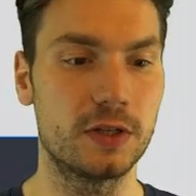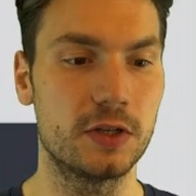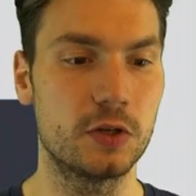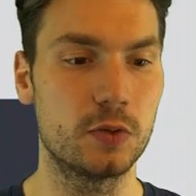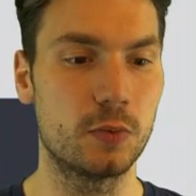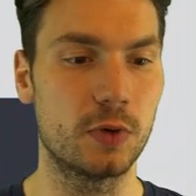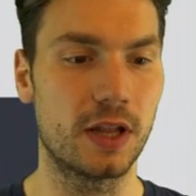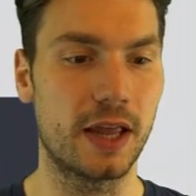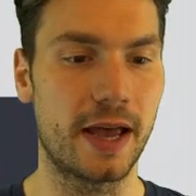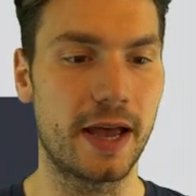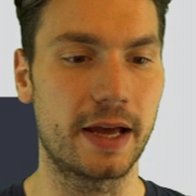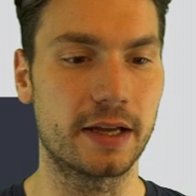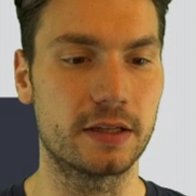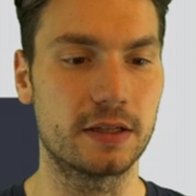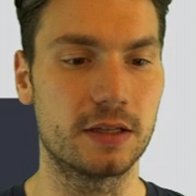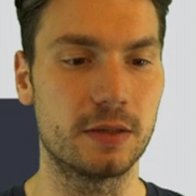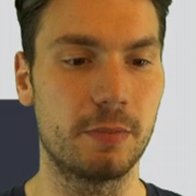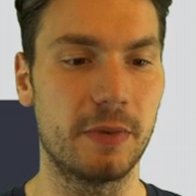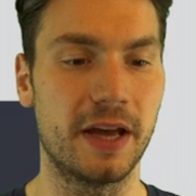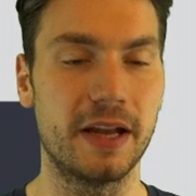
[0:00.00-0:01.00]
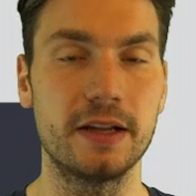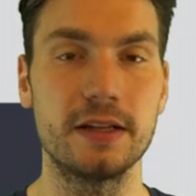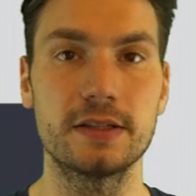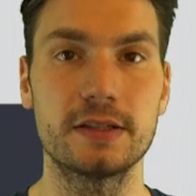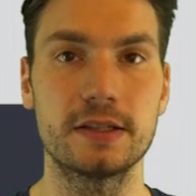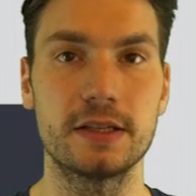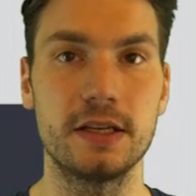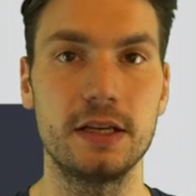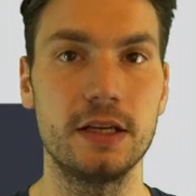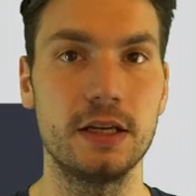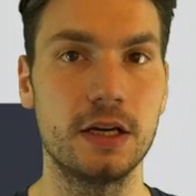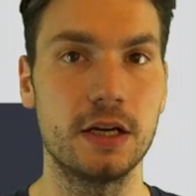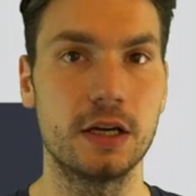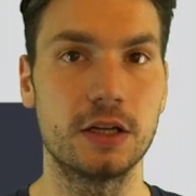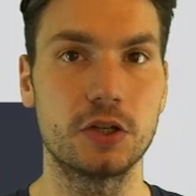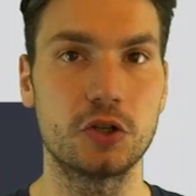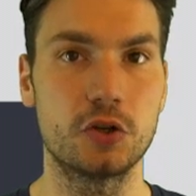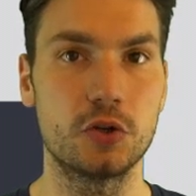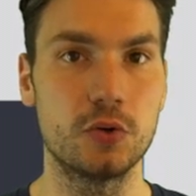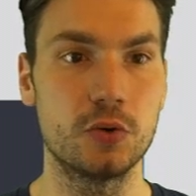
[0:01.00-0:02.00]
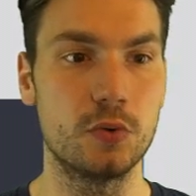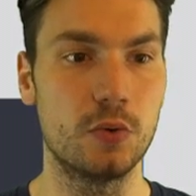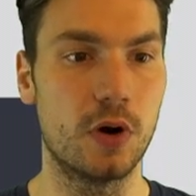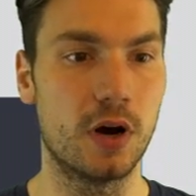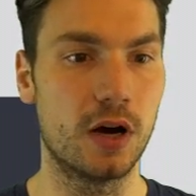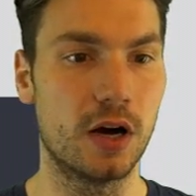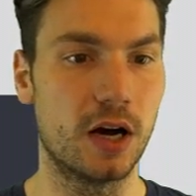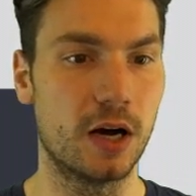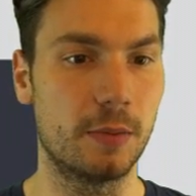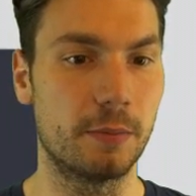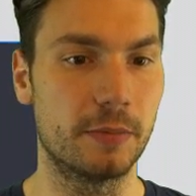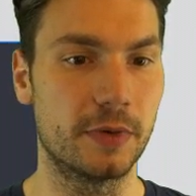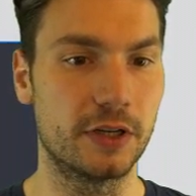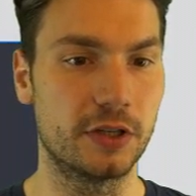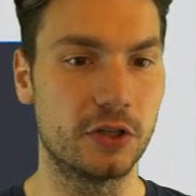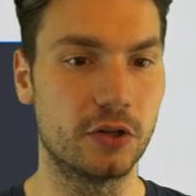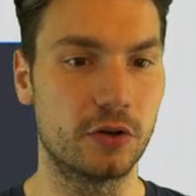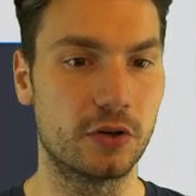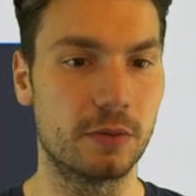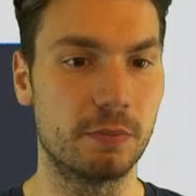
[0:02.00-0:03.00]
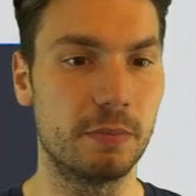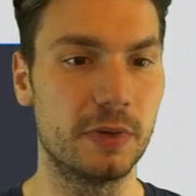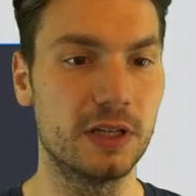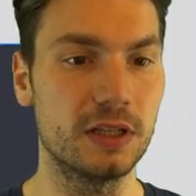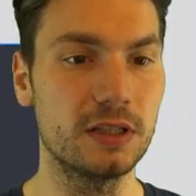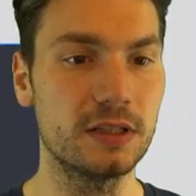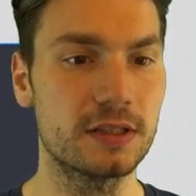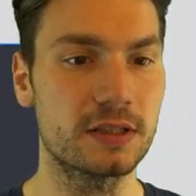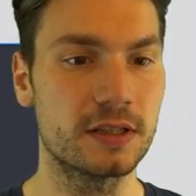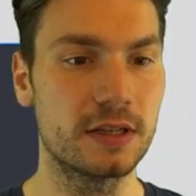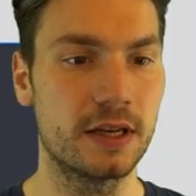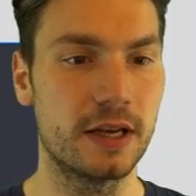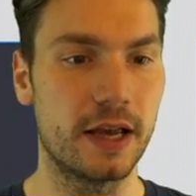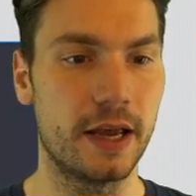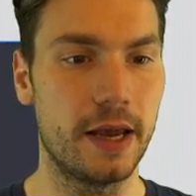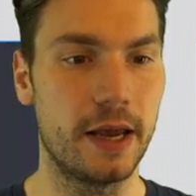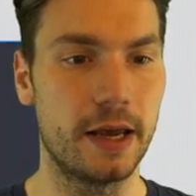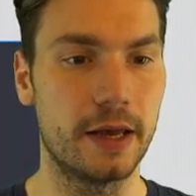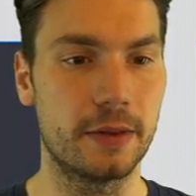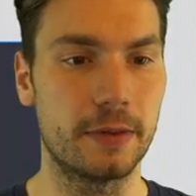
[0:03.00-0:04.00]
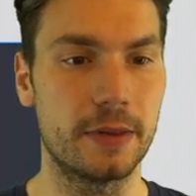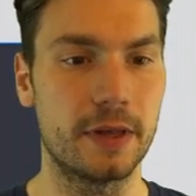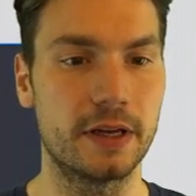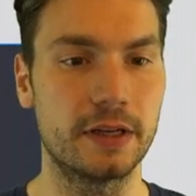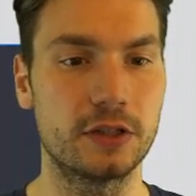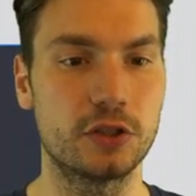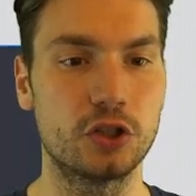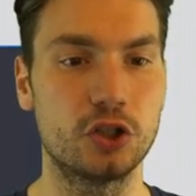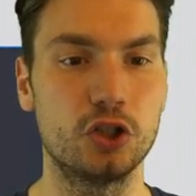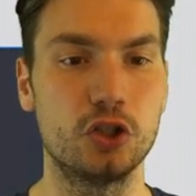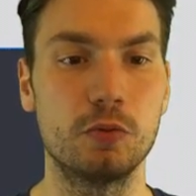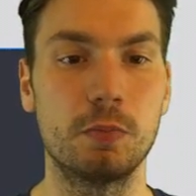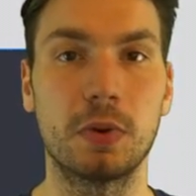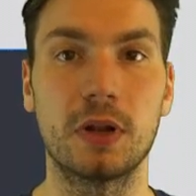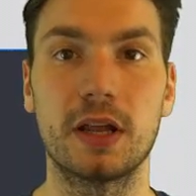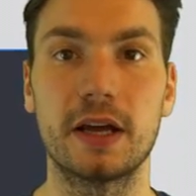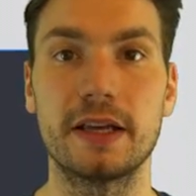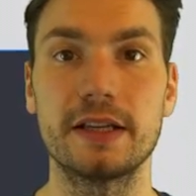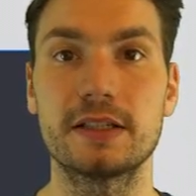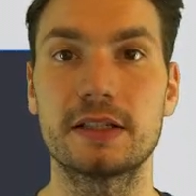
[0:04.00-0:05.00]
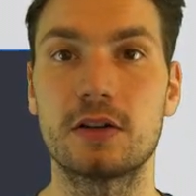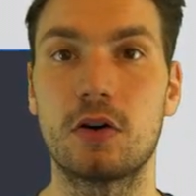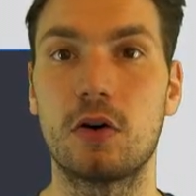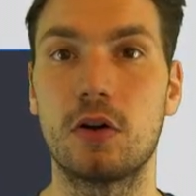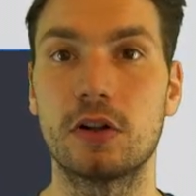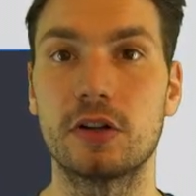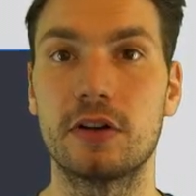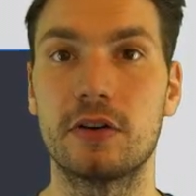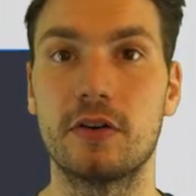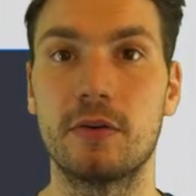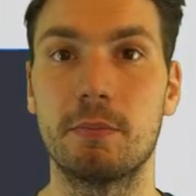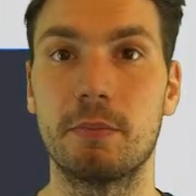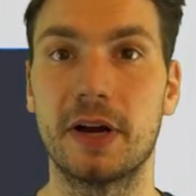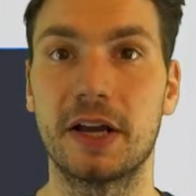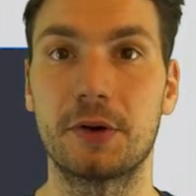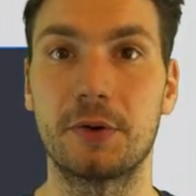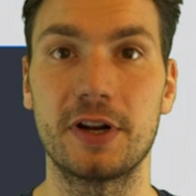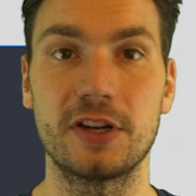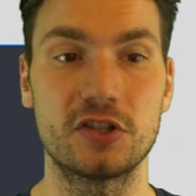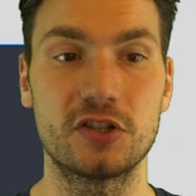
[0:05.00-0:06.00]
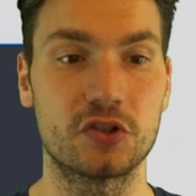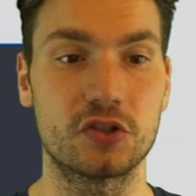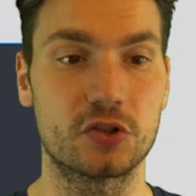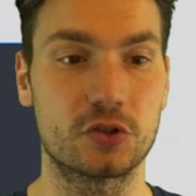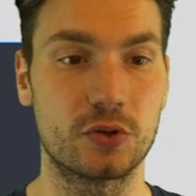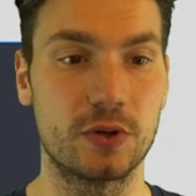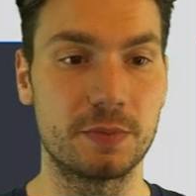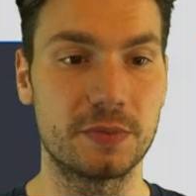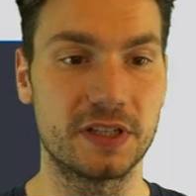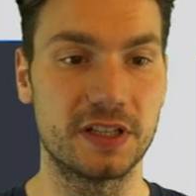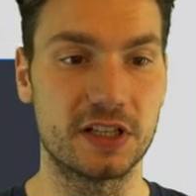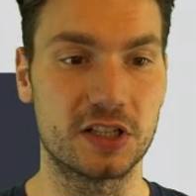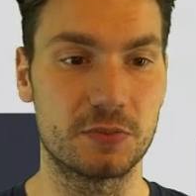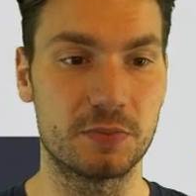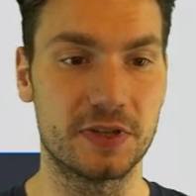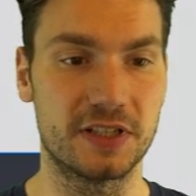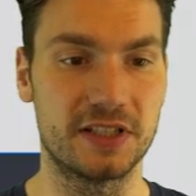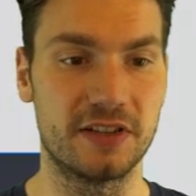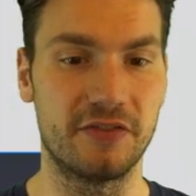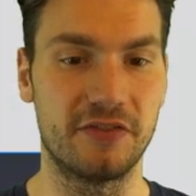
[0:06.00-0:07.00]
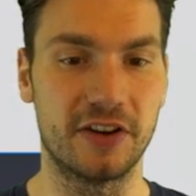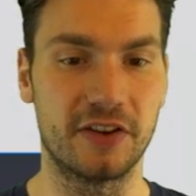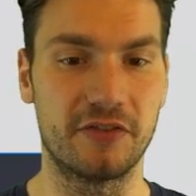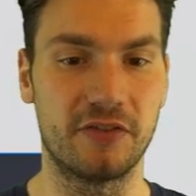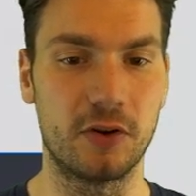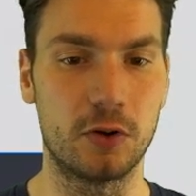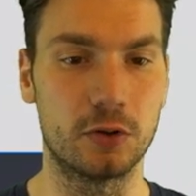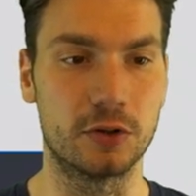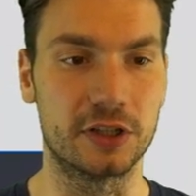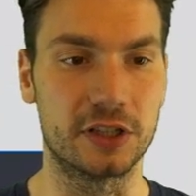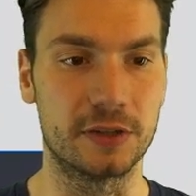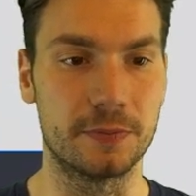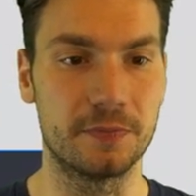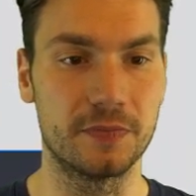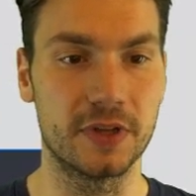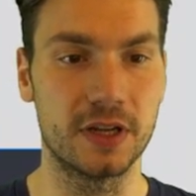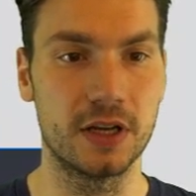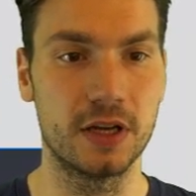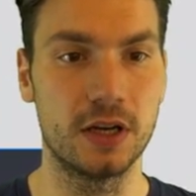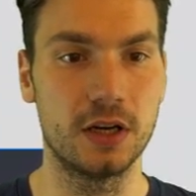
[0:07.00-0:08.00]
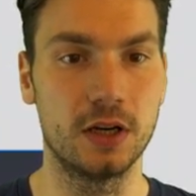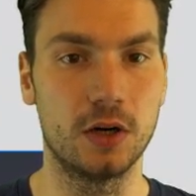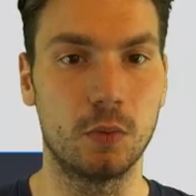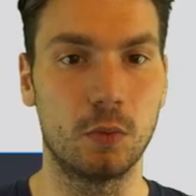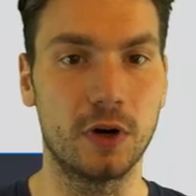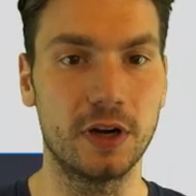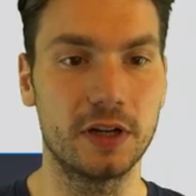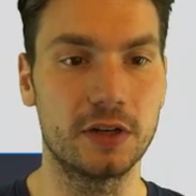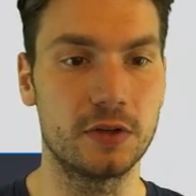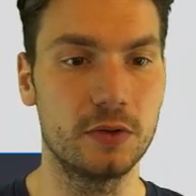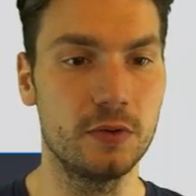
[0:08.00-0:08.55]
You will add a dependency to your build, and then you place all your migration scripts in a specific folder. What I